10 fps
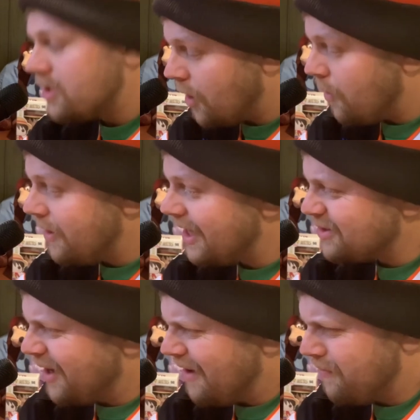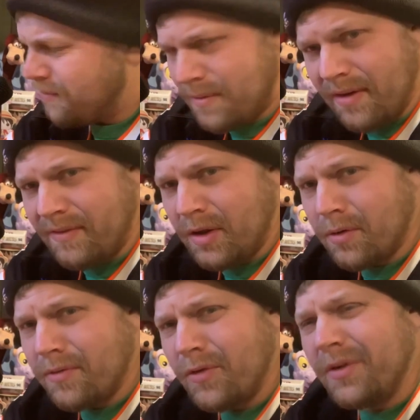So that's all I have for my
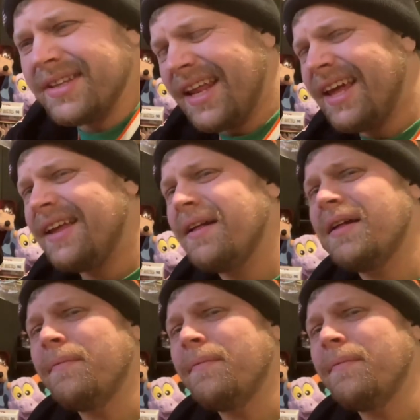video for you today.